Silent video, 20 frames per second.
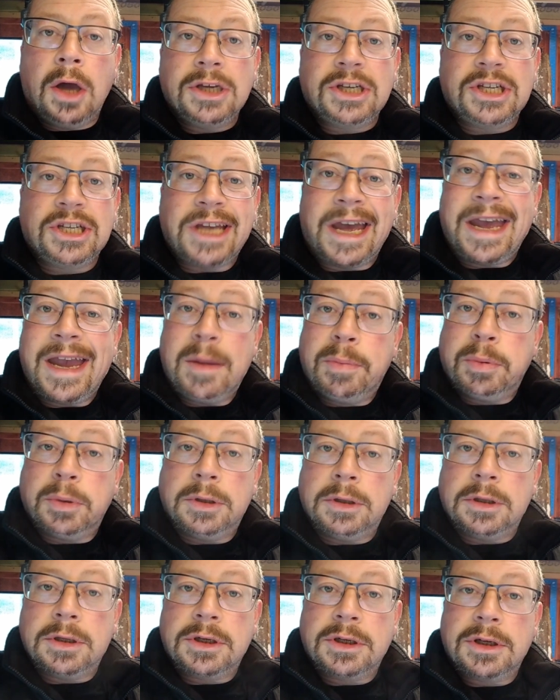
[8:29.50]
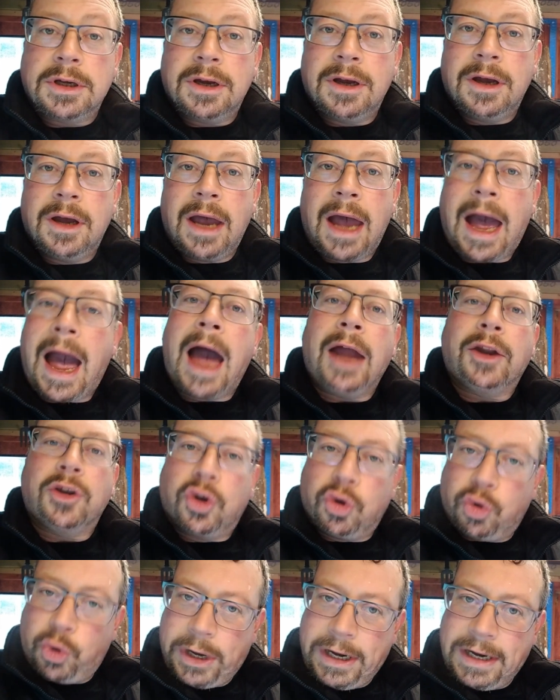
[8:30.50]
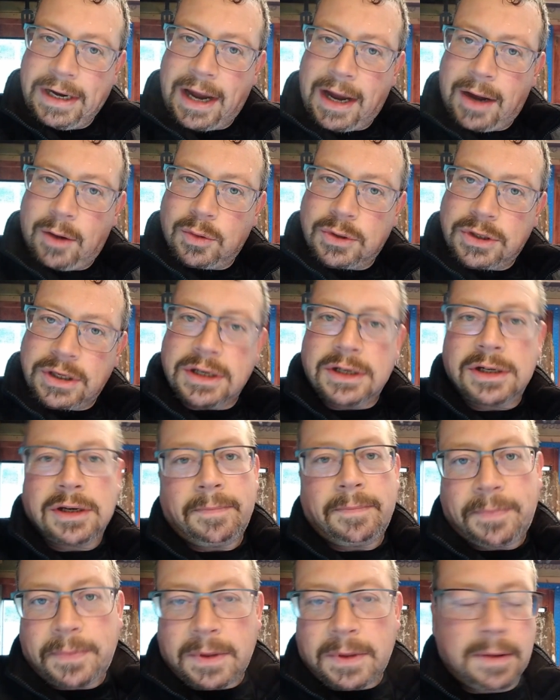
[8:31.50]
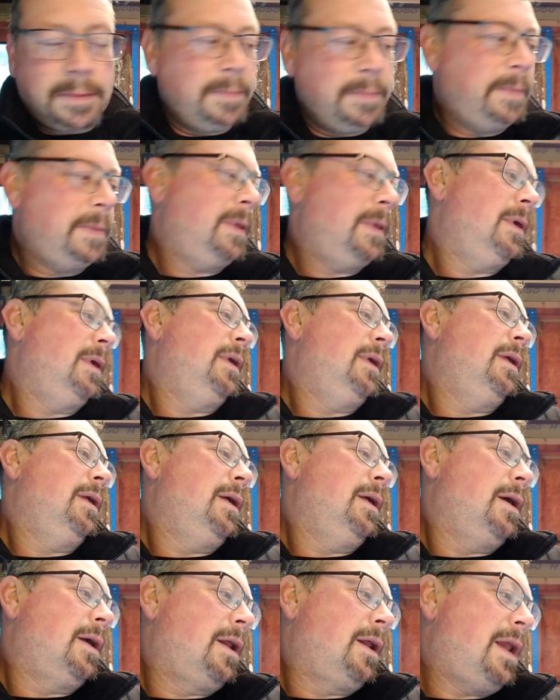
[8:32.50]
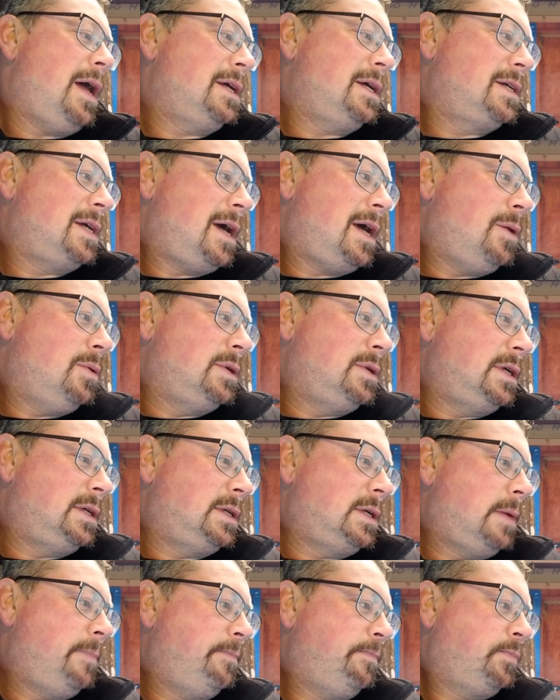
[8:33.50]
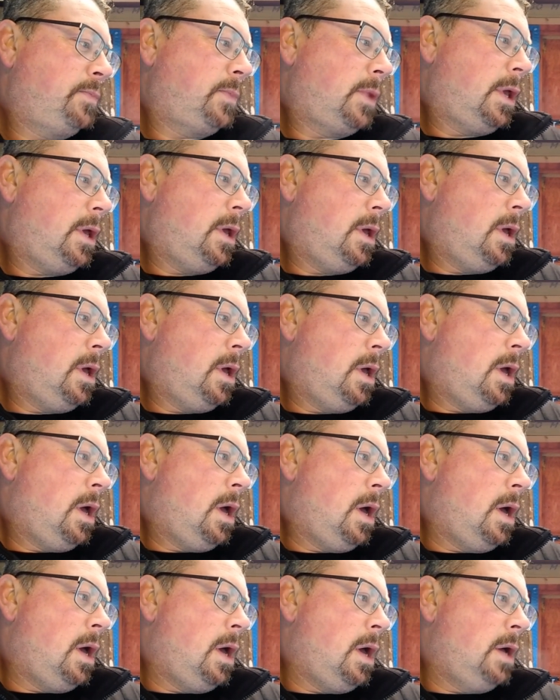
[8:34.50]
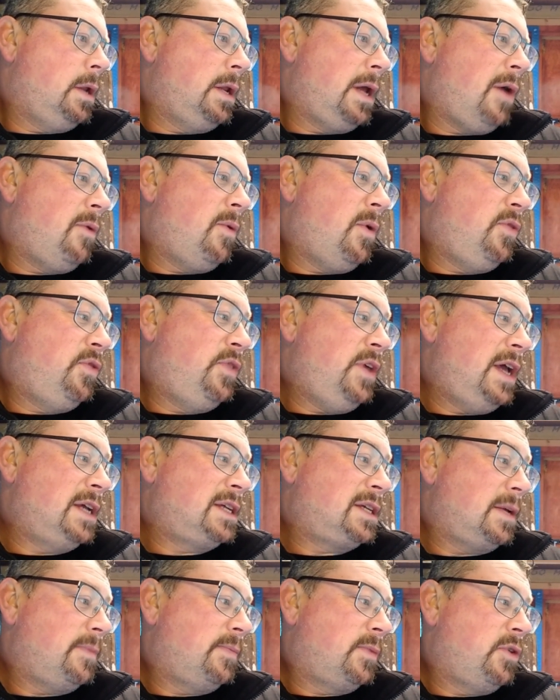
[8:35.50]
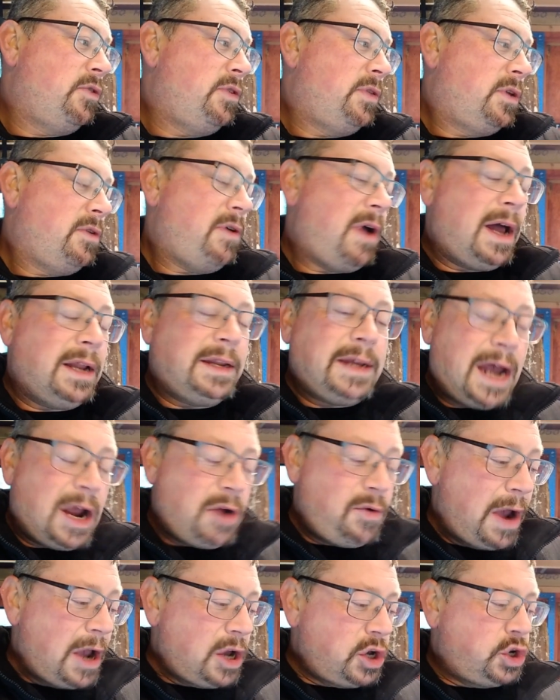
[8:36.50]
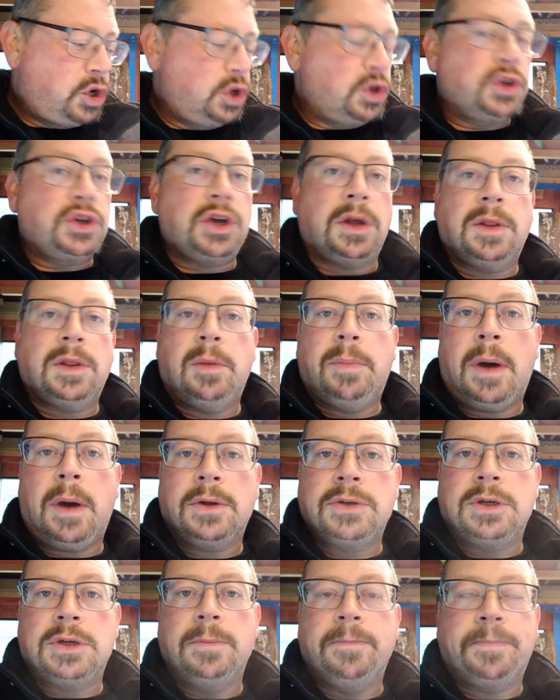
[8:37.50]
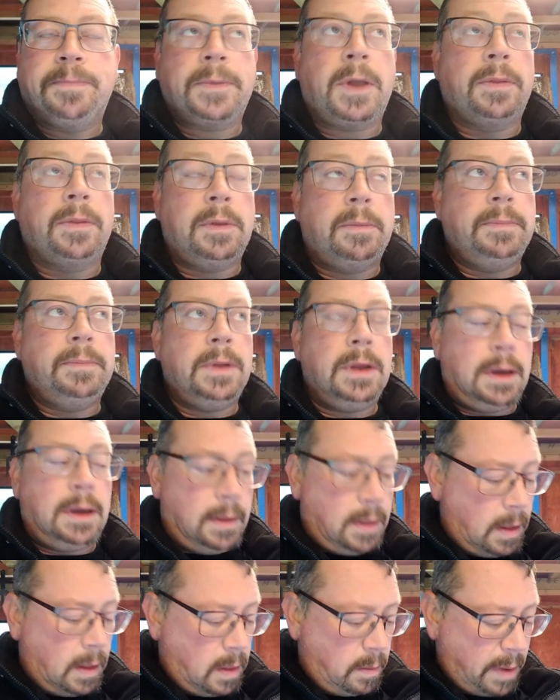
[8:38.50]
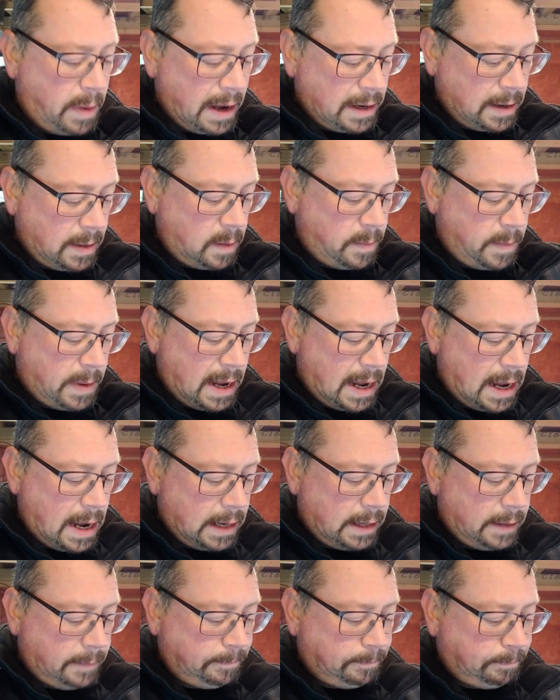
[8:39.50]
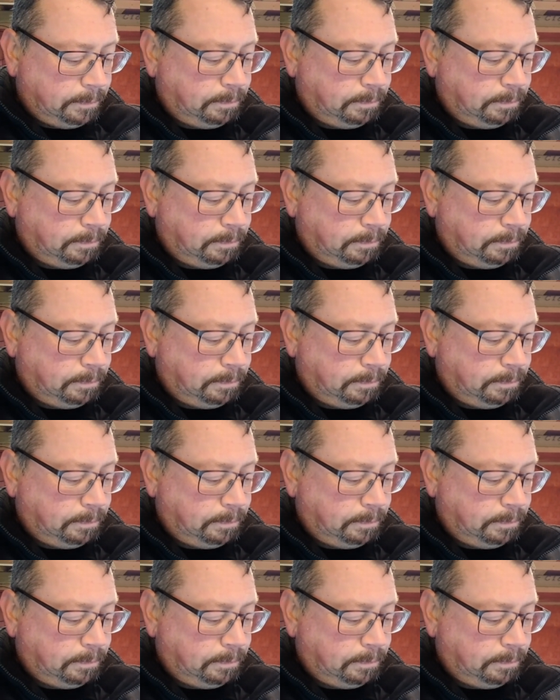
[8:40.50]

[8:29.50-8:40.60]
stables and greenhouses and glass houses. Now with this, there are directions on the bottom, on the back of the pack,